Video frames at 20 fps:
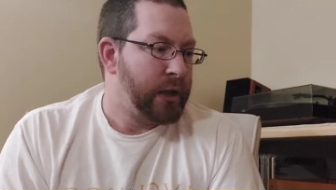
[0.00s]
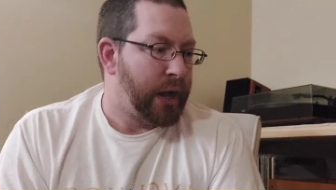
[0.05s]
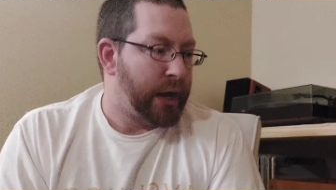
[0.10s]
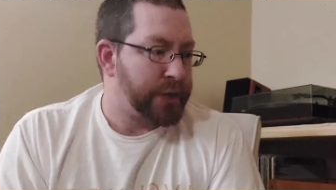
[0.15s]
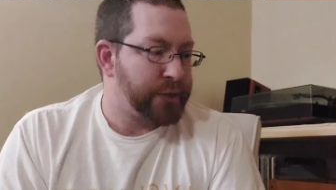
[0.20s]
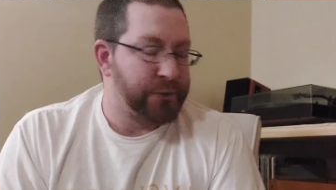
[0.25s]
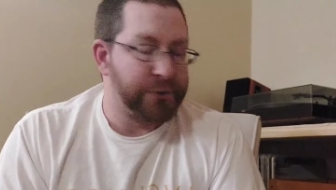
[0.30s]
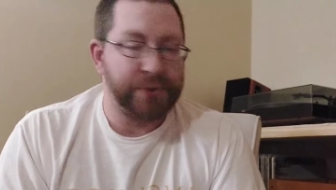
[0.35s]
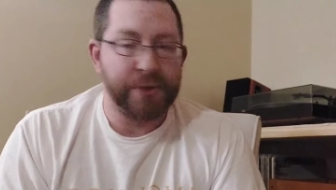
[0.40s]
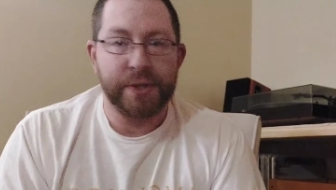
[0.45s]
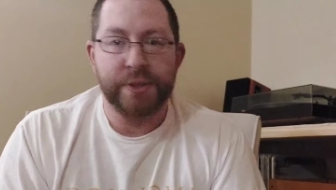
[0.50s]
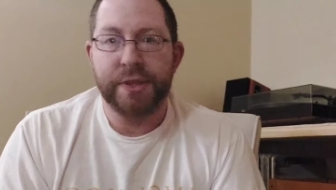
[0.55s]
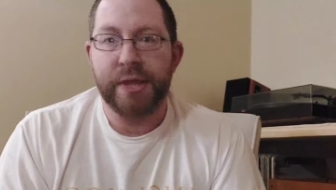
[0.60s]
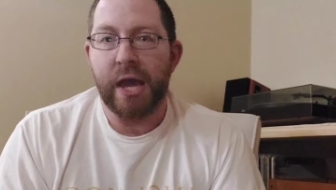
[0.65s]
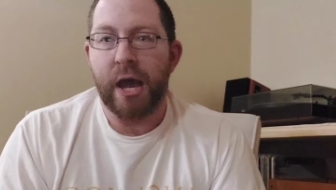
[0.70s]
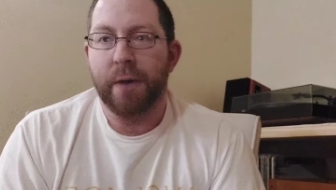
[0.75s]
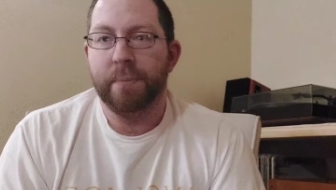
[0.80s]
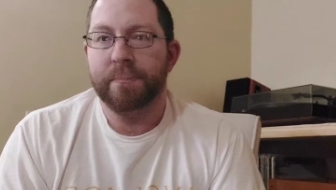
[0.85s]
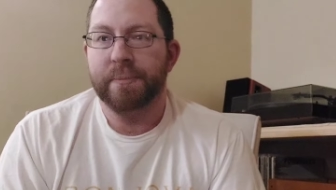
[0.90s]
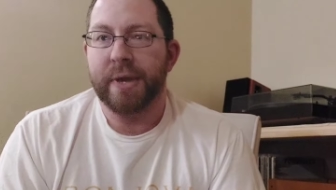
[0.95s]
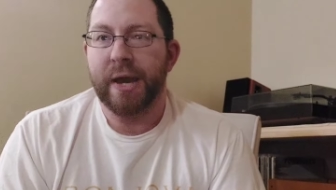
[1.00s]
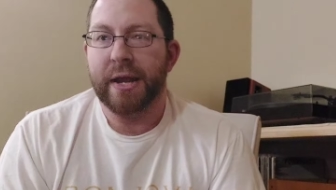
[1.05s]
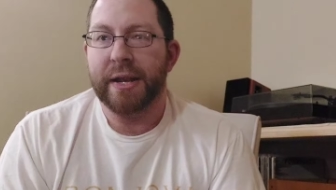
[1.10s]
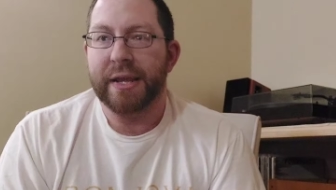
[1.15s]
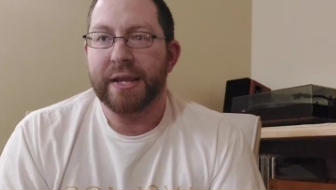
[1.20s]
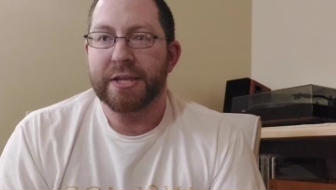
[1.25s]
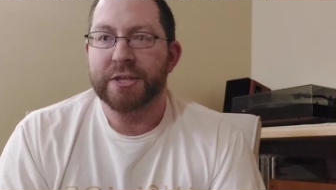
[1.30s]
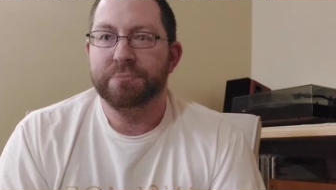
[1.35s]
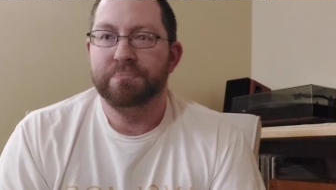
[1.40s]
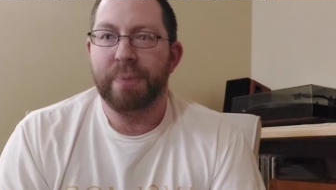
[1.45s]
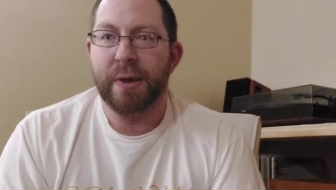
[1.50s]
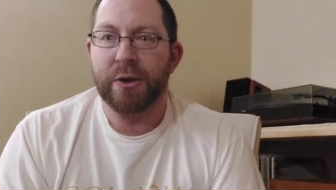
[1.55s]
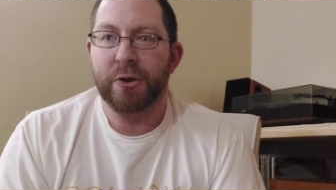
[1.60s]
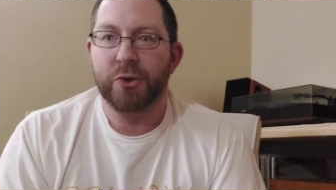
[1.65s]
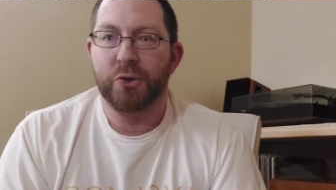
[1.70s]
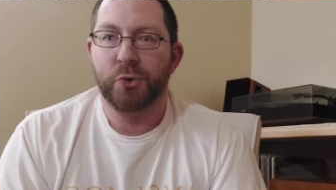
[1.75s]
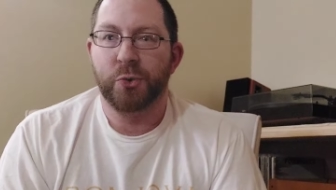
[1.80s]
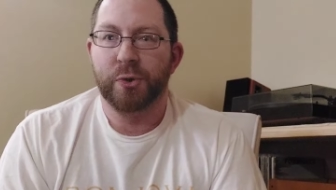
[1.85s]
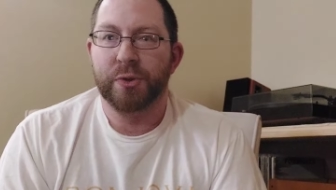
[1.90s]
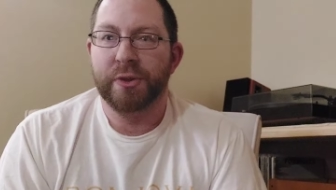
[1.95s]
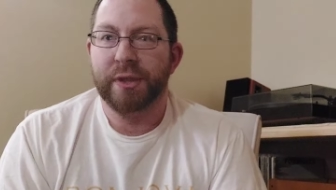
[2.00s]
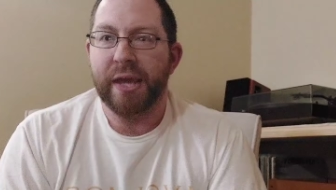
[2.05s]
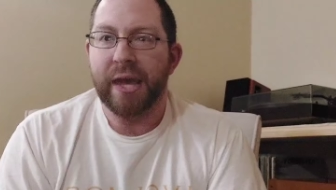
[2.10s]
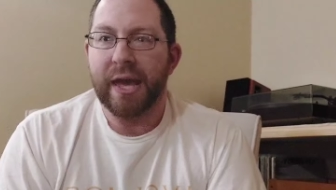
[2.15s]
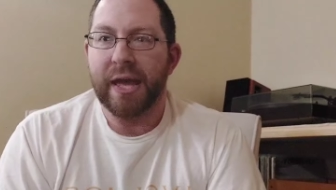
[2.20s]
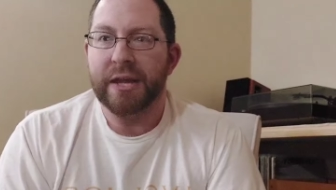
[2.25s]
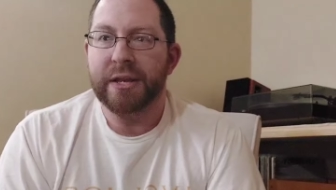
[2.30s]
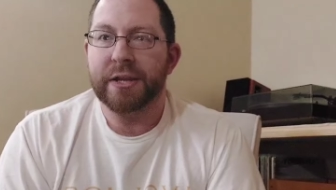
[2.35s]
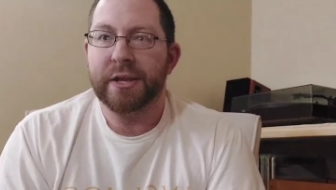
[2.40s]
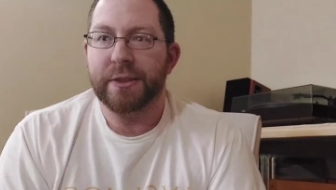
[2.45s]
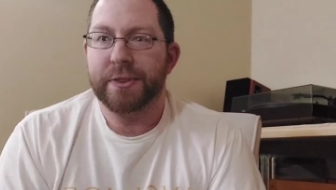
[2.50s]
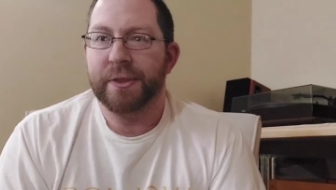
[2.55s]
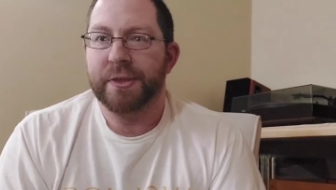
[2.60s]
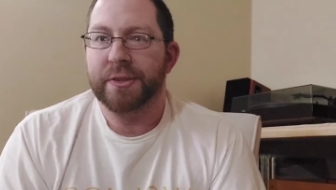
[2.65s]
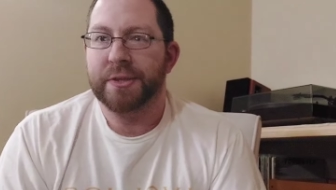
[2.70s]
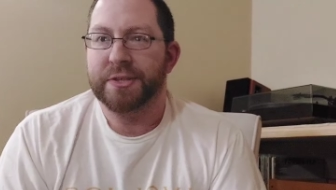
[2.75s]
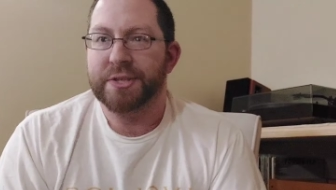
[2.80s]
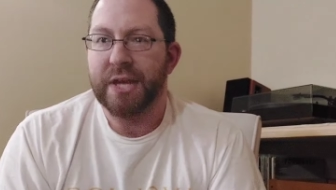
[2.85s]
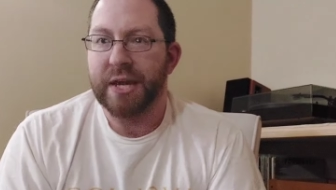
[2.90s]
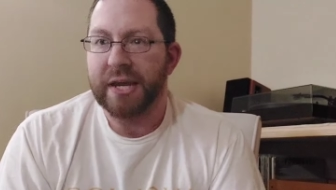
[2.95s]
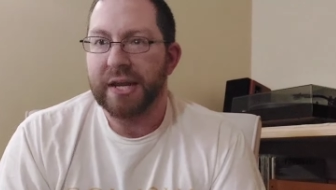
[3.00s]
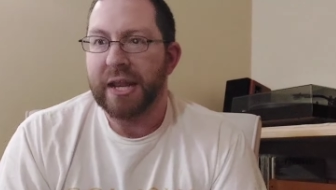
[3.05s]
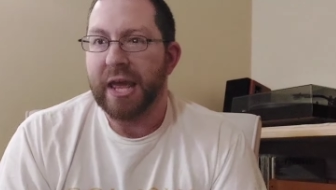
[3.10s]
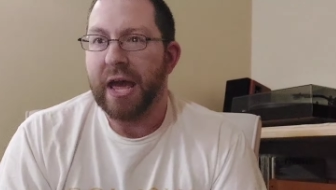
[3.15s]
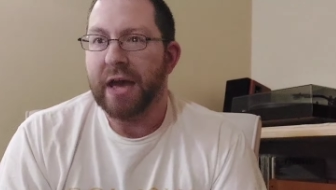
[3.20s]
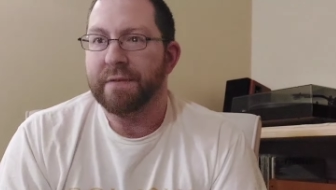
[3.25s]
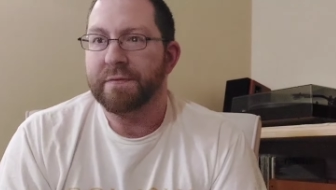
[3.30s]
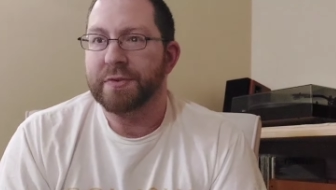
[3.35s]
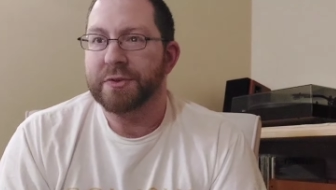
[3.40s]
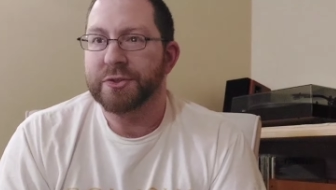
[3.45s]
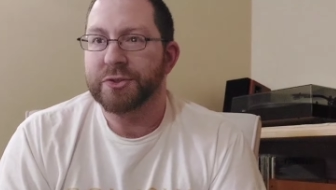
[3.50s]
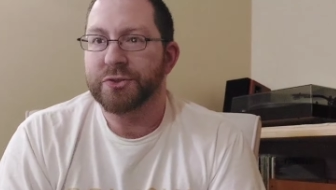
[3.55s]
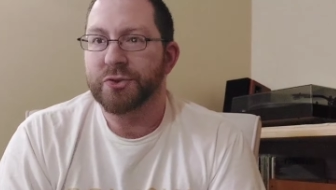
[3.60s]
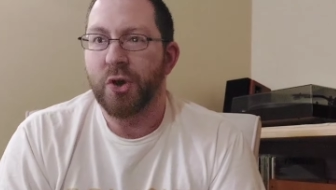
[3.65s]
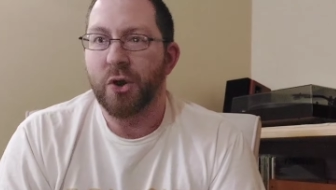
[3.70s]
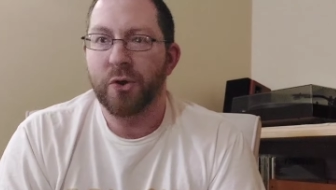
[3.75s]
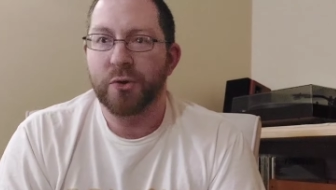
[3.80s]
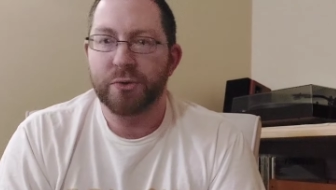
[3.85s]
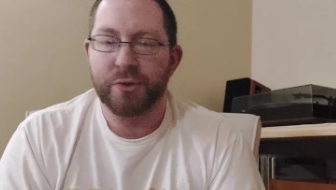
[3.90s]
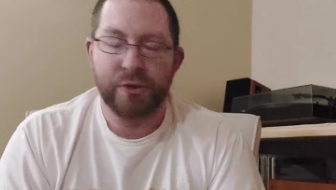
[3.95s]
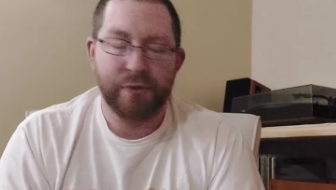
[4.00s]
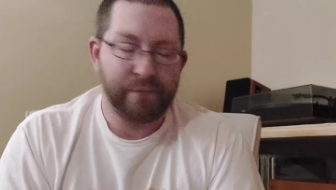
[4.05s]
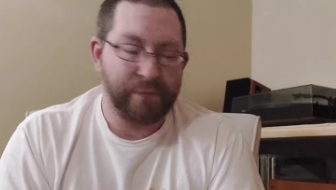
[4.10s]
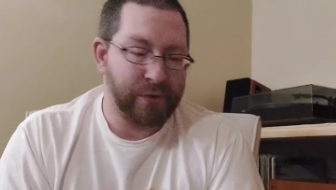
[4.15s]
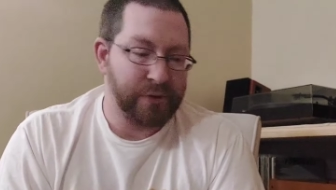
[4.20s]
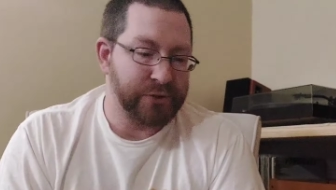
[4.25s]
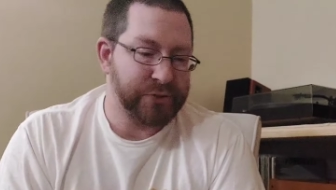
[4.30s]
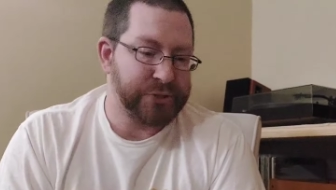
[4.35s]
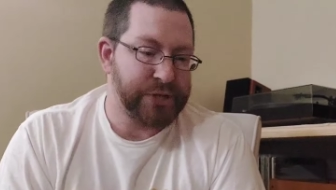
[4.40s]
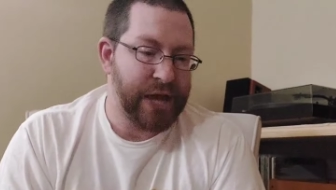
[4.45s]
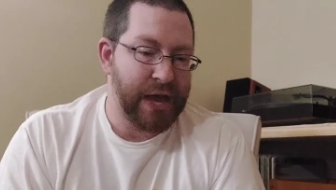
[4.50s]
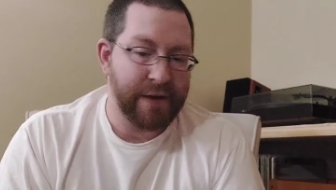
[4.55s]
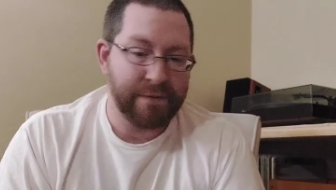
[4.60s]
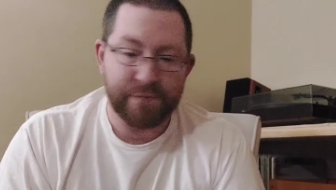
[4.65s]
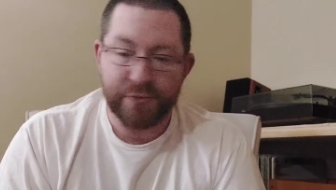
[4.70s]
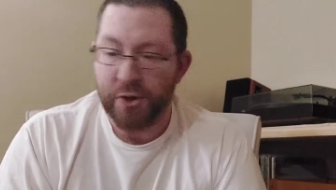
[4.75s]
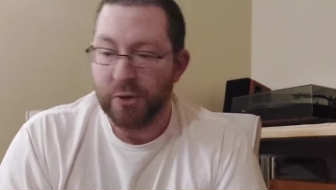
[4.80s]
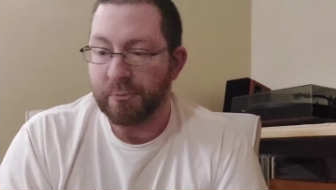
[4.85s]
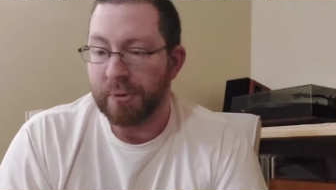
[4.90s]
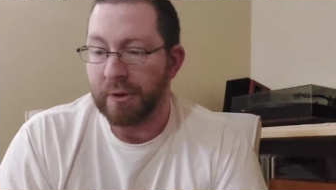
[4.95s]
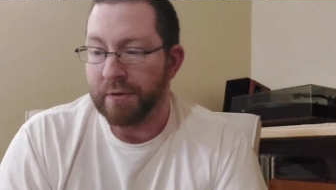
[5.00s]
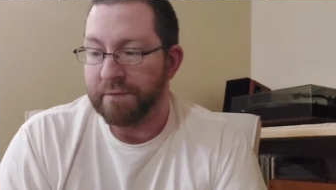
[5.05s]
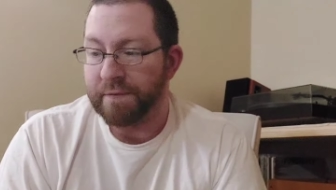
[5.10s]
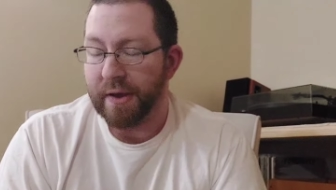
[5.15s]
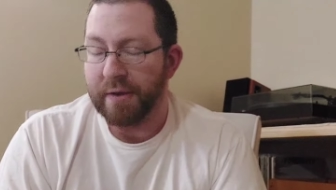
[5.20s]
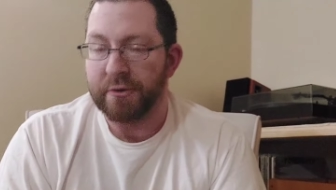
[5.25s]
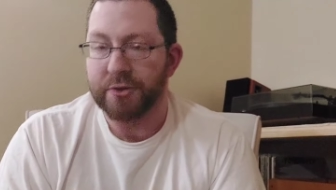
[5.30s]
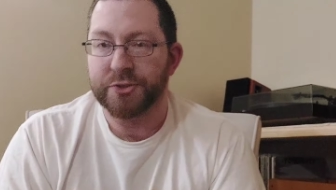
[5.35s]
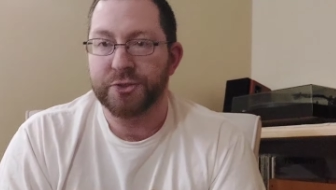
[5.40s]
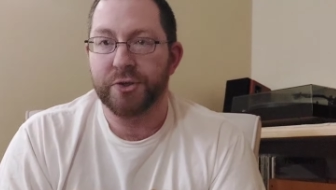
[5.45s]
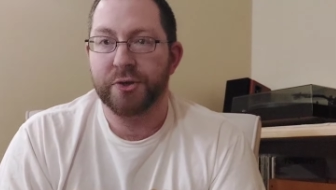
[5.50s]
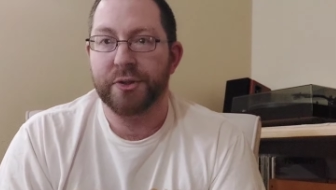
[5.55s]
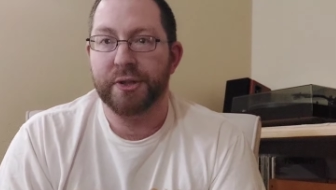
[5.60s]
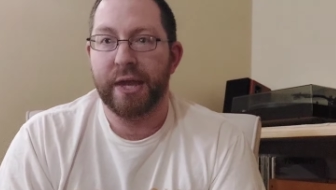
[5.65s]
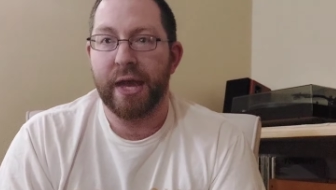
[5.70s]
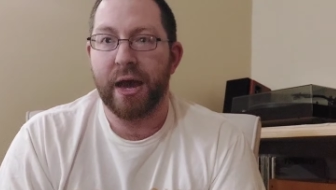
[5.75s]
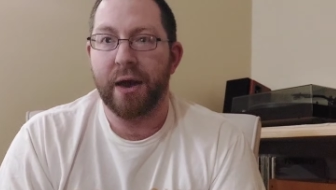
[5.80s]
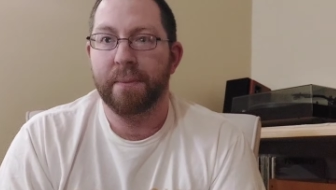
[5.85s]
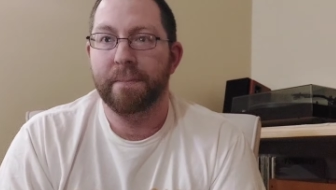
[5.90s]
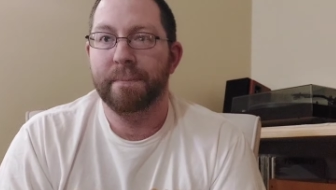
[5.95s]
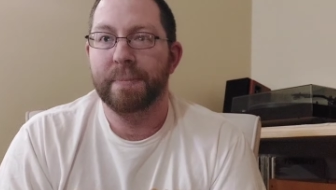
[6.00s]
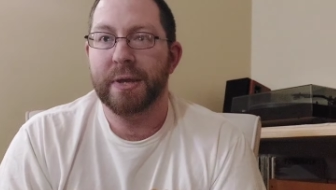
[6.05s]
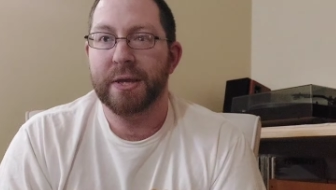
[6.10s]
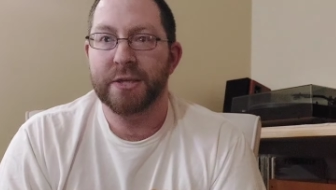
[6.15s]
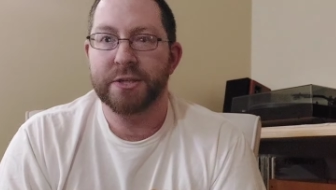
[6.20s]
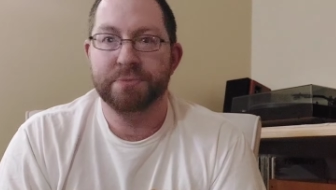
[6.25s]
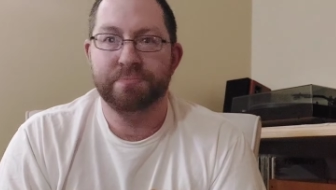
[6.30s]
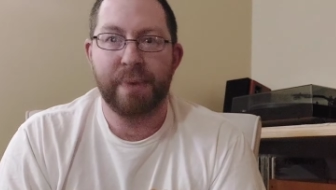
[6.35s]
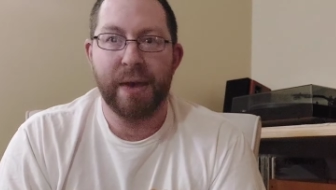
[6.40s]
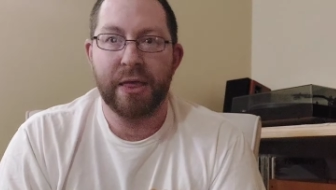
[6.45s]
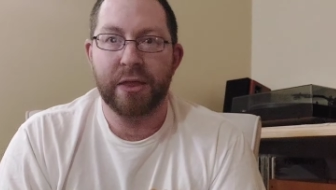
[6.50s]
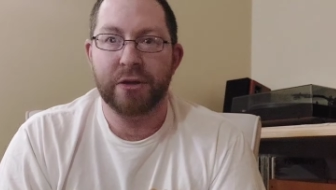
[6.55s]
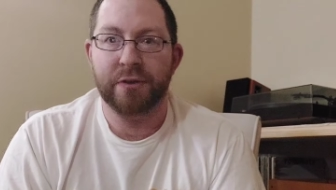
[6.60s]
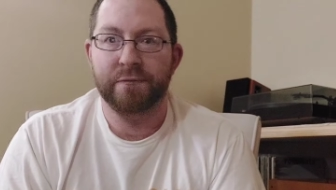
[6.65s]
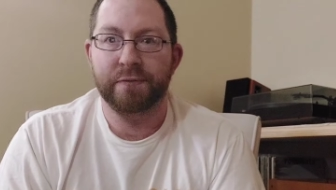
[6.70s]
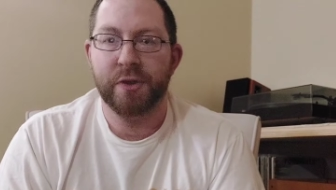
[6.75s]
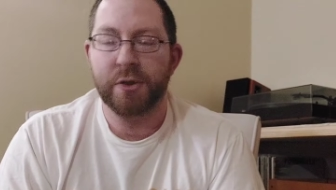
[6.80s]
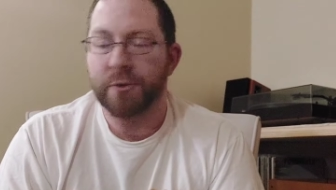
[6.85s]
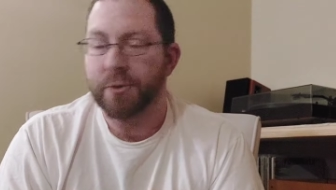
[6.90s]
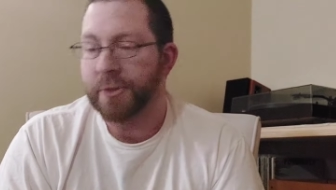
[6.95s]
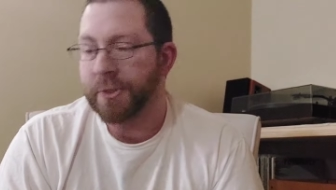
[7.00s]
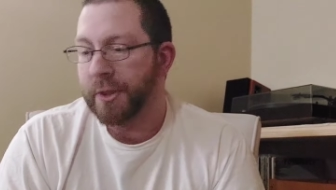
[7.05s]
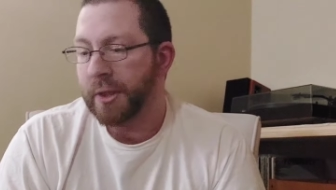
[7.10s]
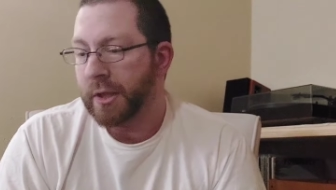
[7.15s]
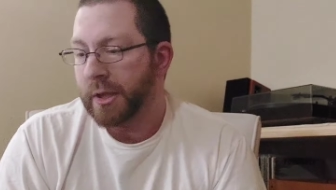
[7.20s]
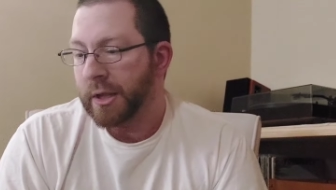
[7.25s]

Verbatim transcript: I do think the album kind of gets better toward the end. I think the second half is stronger than the first half, though my favorite song on the album is Ballad of Youth.